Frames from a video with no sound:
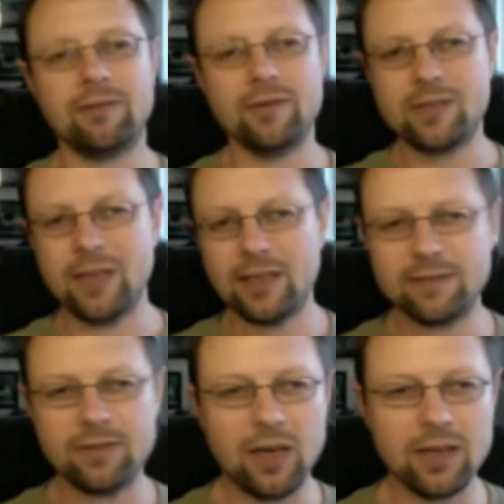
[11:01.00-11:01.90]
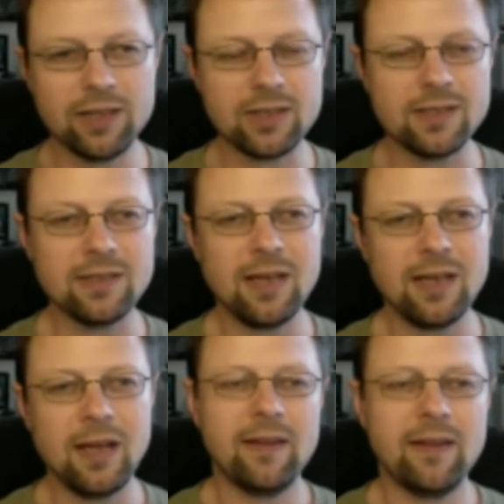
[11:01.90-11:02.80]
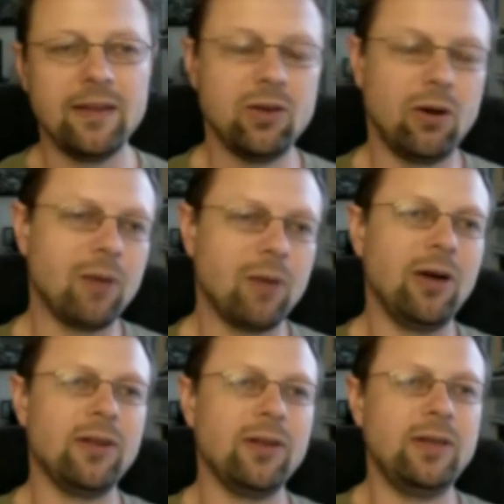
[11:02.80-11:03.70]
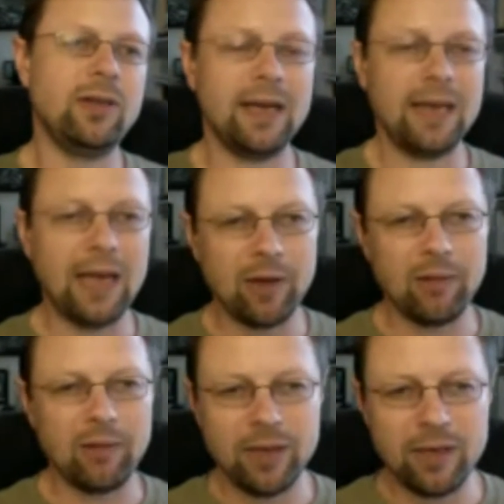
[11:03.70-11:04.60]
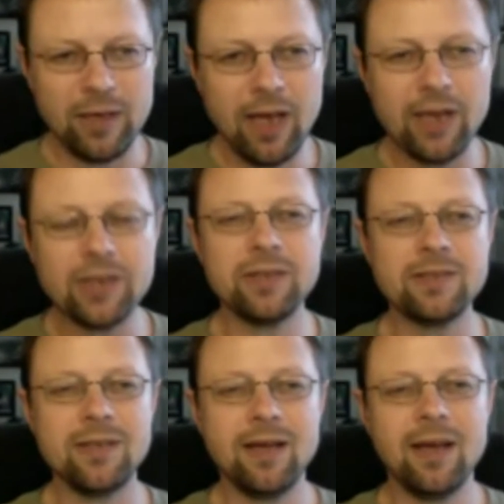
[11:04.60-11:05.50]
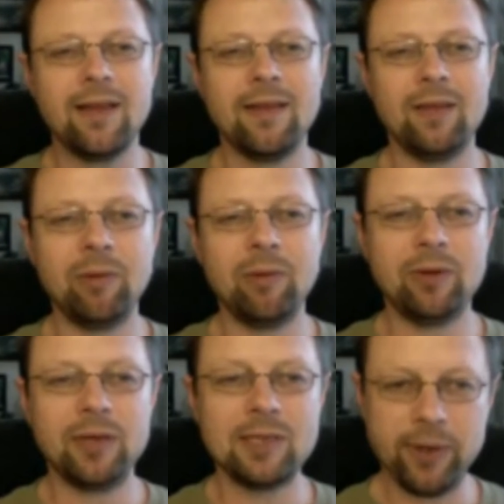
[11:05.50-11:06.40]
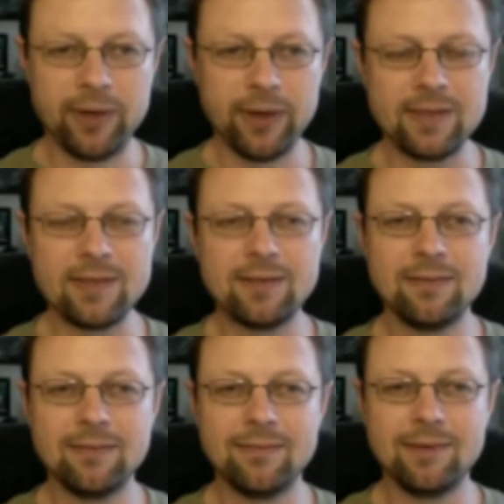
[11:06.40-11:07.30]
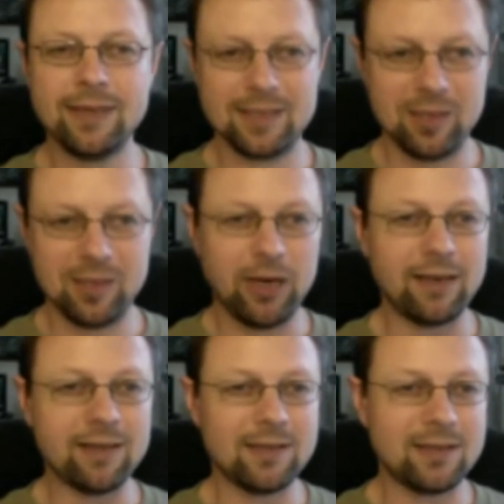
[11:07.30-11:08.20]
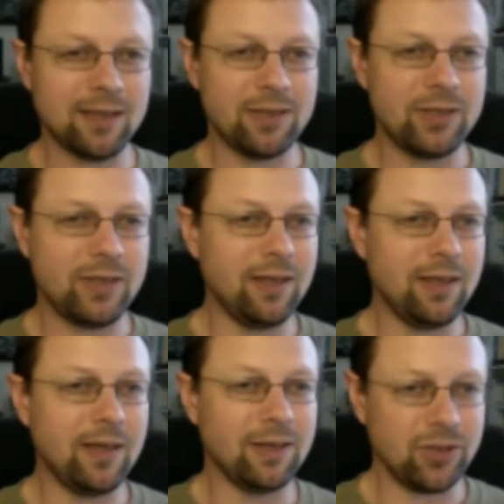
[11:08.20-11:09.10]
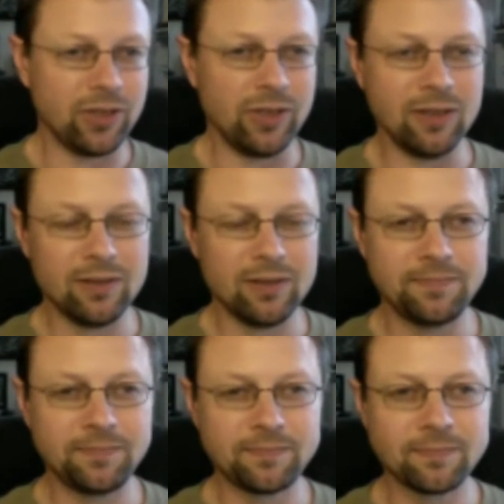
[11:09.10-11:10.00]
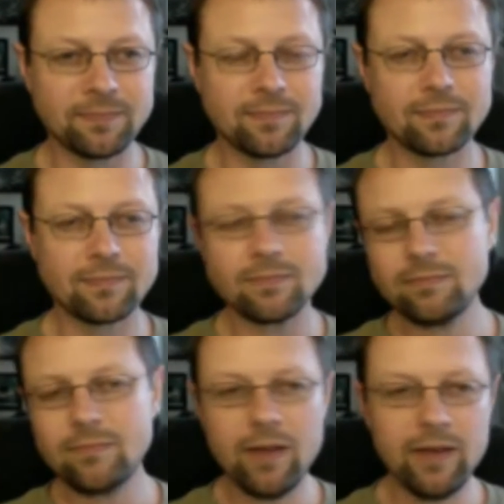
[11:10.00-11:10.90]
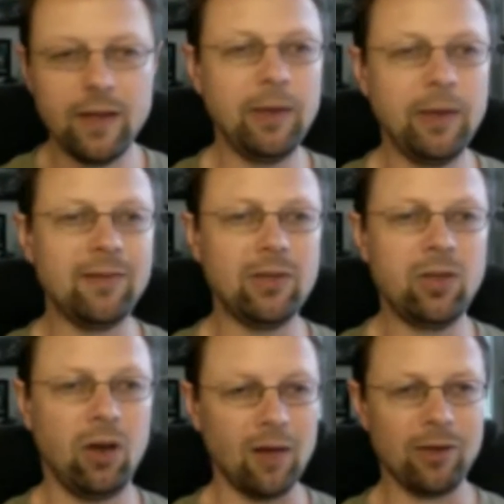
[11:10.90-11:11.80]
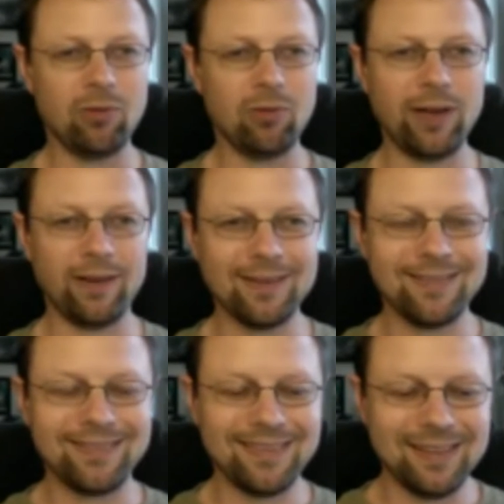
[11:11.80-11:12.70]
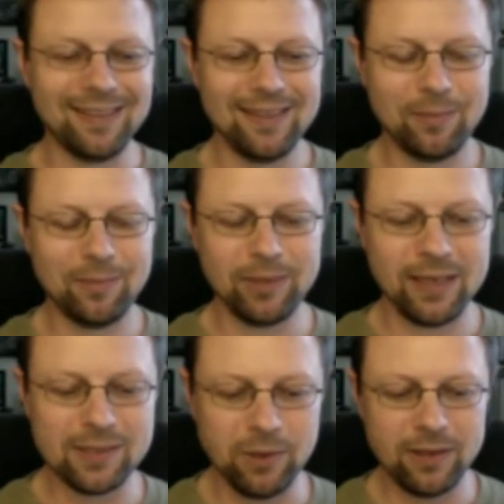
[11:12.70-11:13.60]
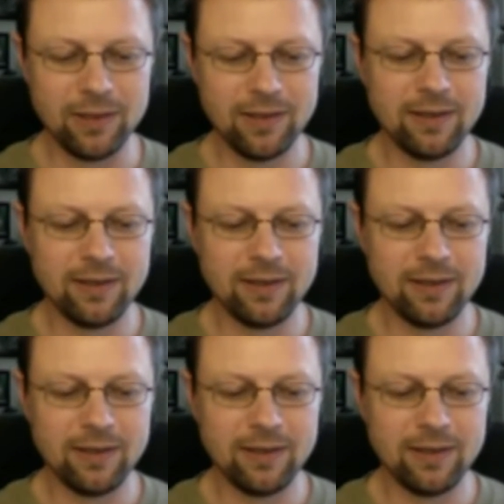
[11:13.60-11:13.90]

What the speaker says: different states of consciousness, they talk about the dynamic meditations that people experience as they practice Tai Chi and Qigong. They may even talk about breathing. But guess what?